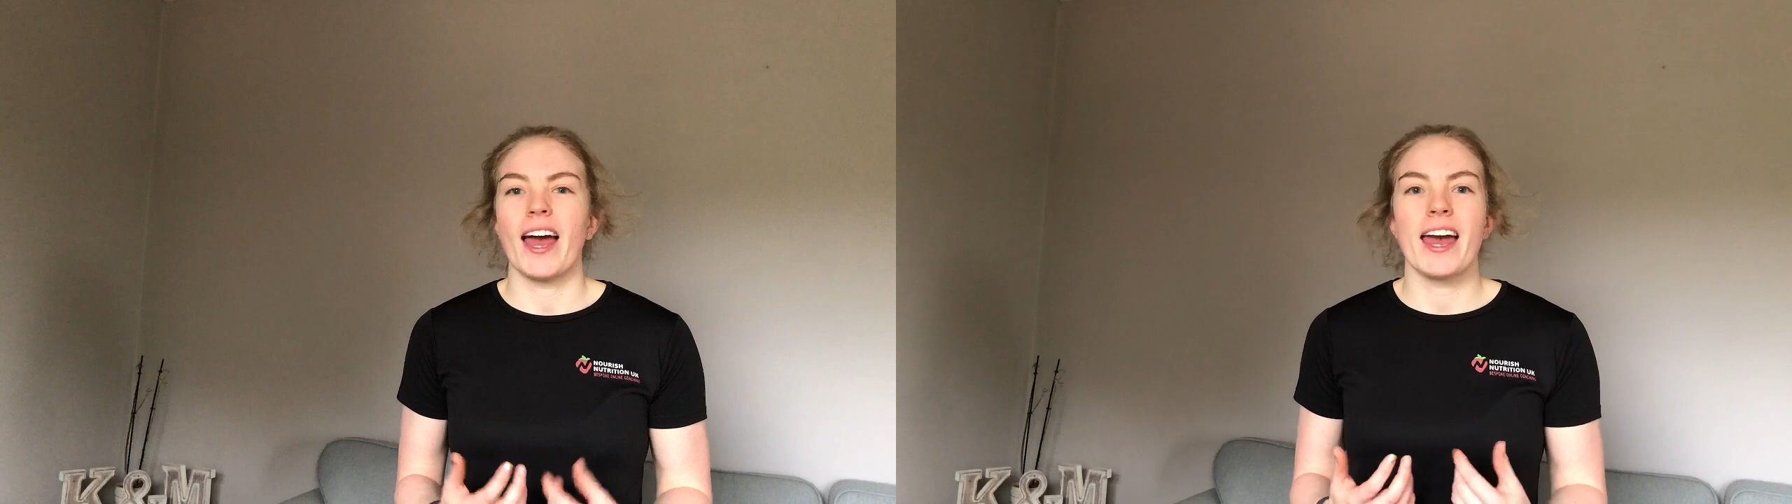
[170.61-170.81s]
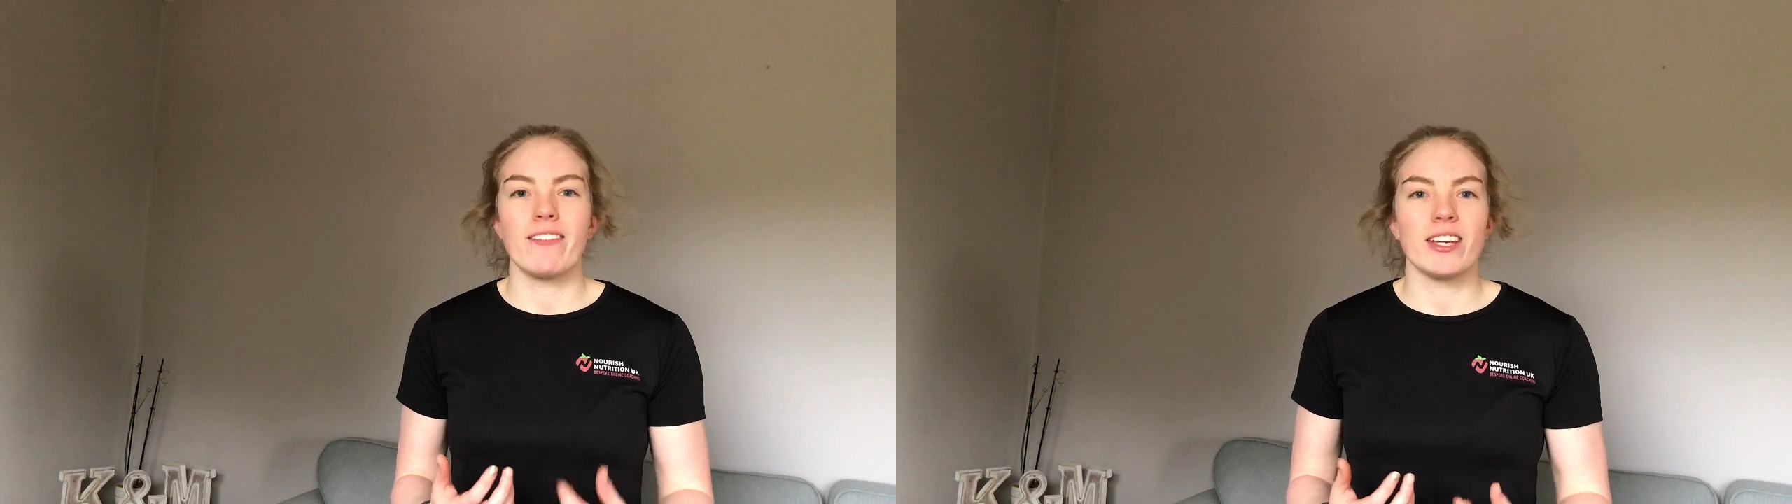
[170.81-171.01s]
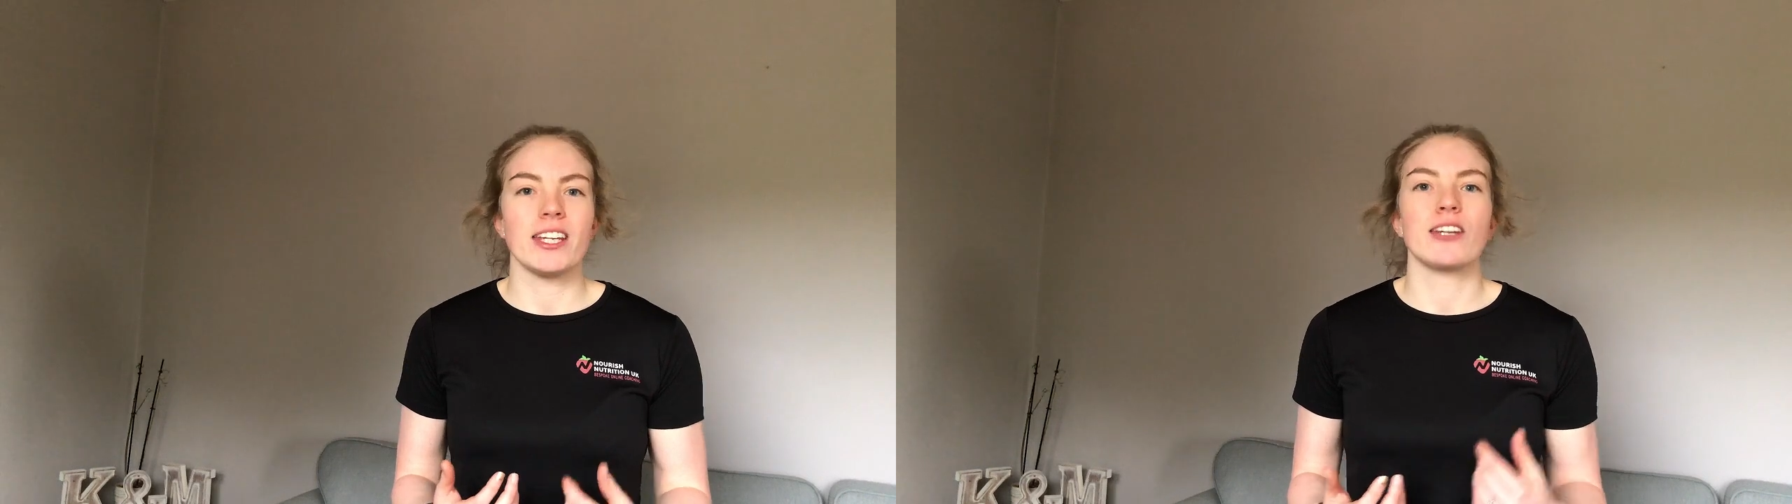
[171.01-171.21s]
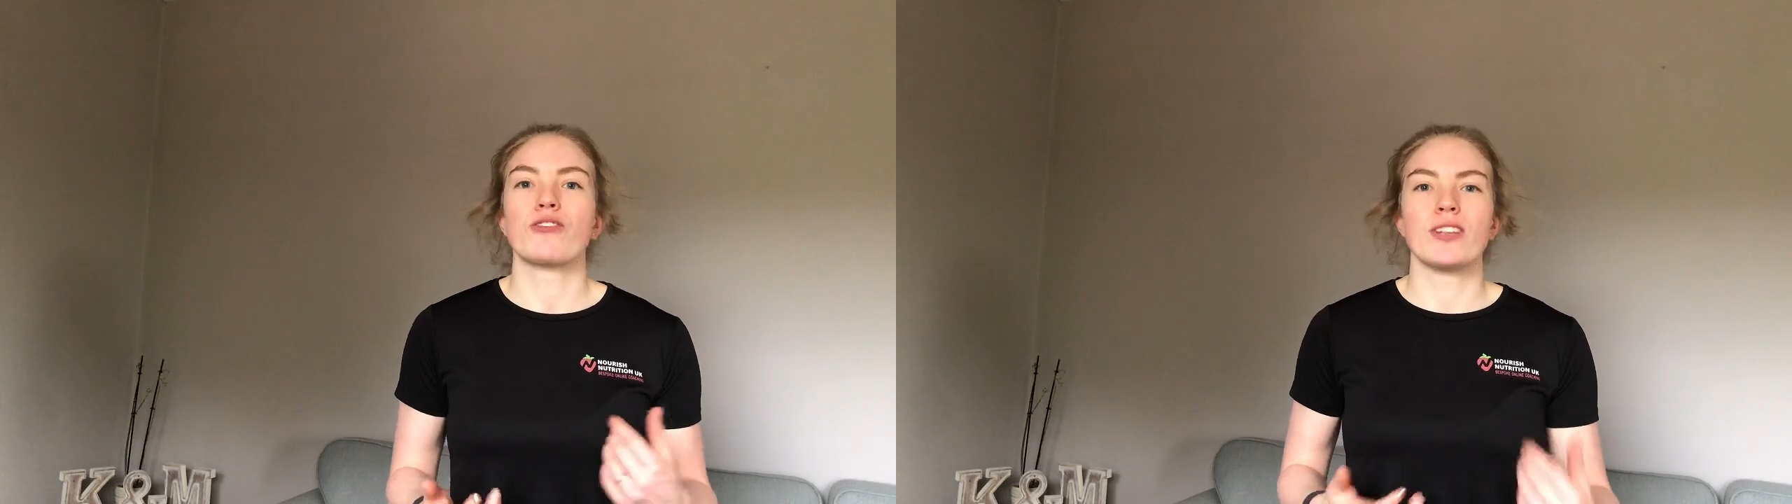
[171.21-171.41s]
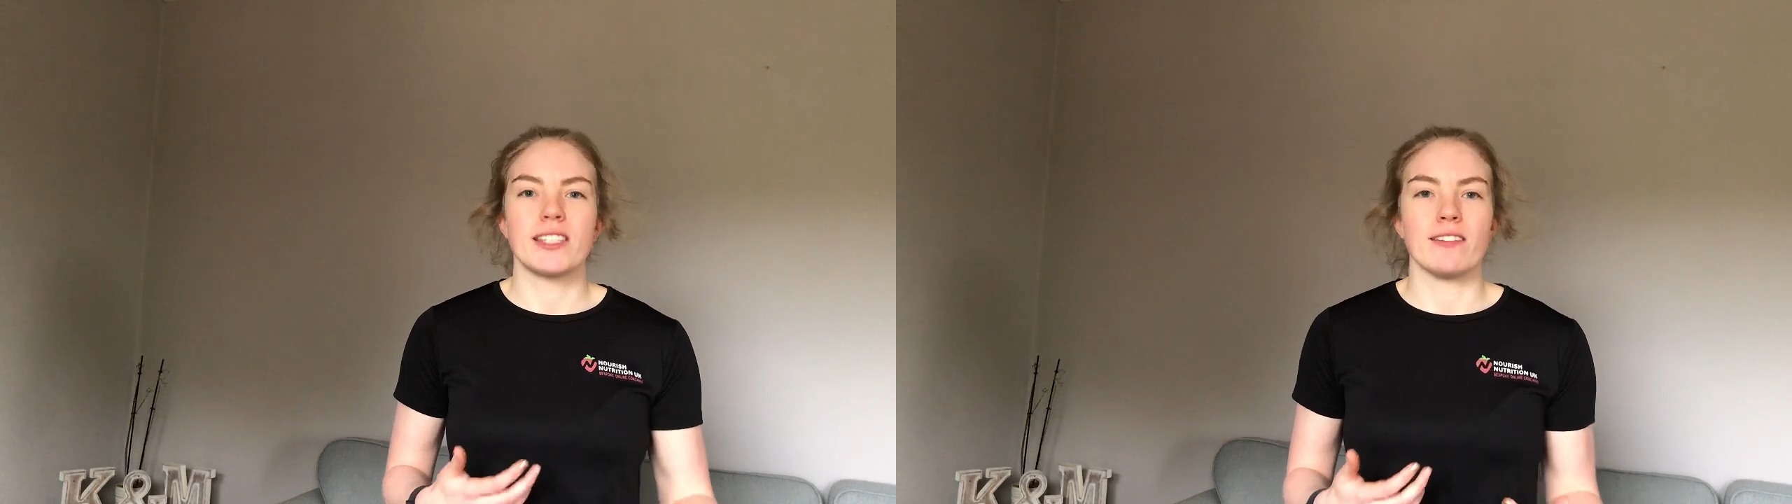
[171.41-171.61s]
heavy,
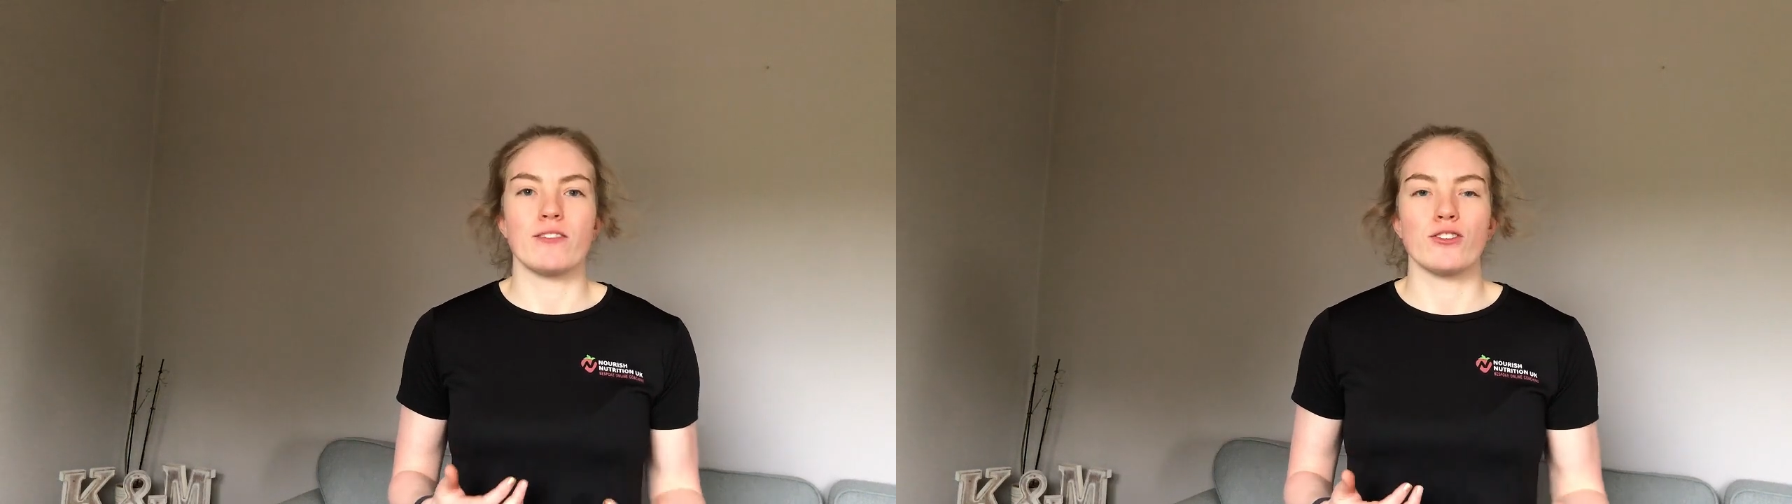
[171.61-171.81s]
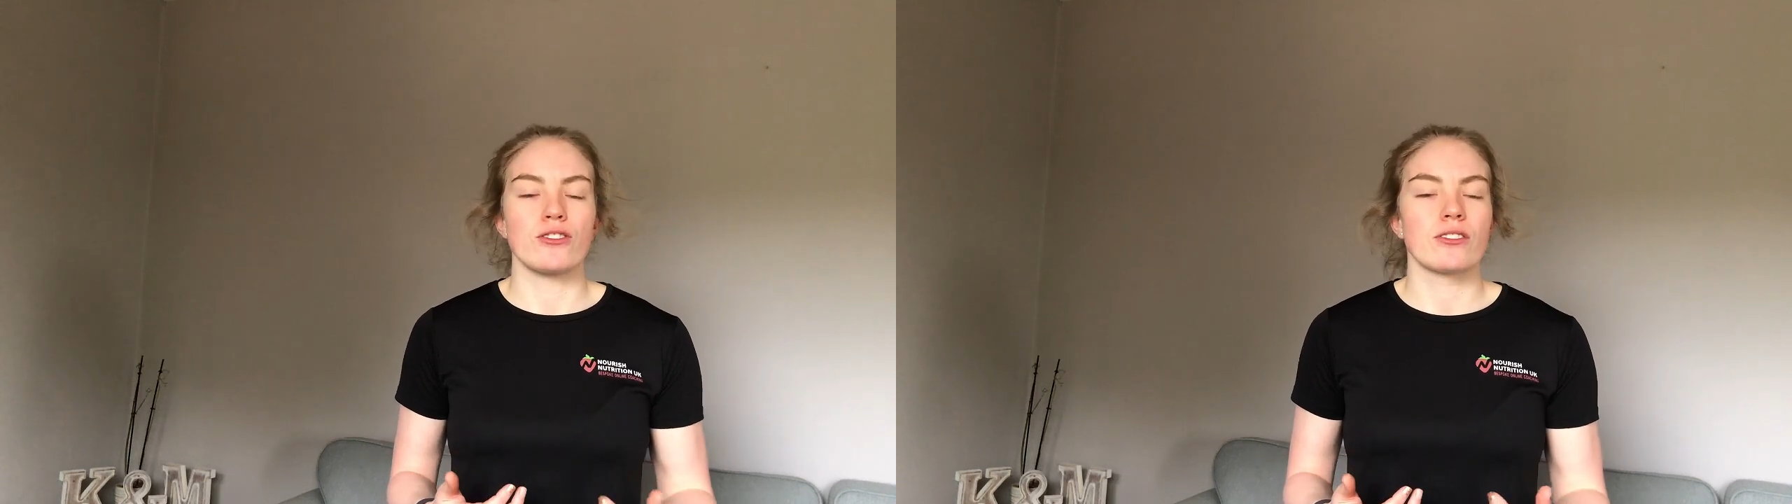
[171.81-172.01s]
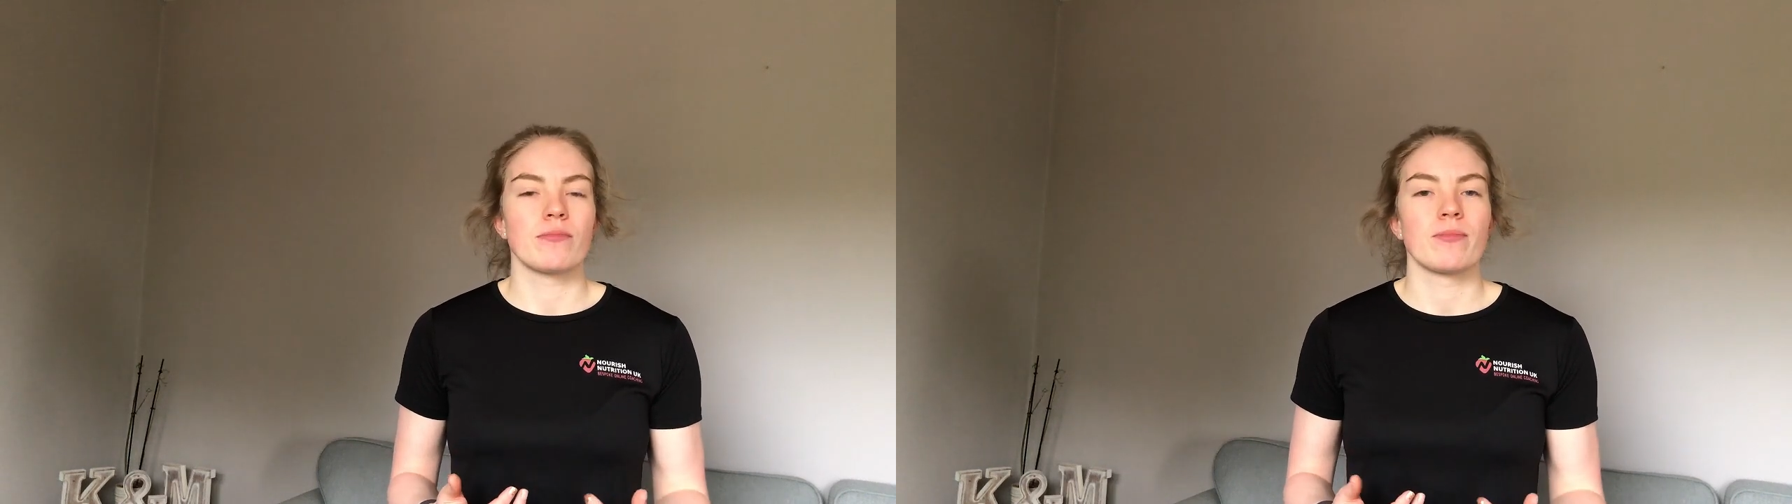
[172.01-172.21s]
greasy foods.